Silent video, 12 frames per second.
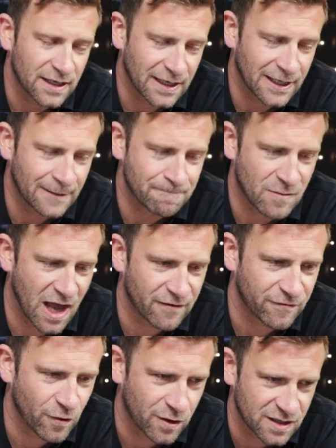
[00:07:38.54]

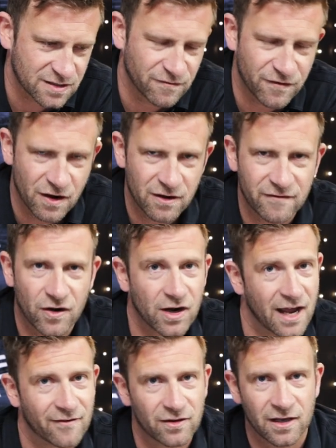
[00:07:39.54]
I focused very,
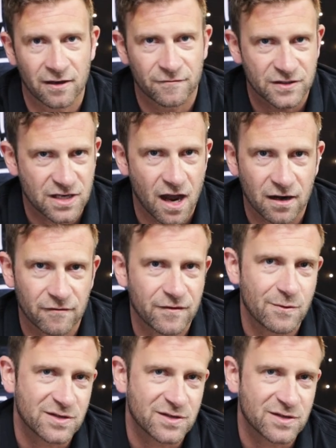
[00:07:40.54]
very heavily on photography.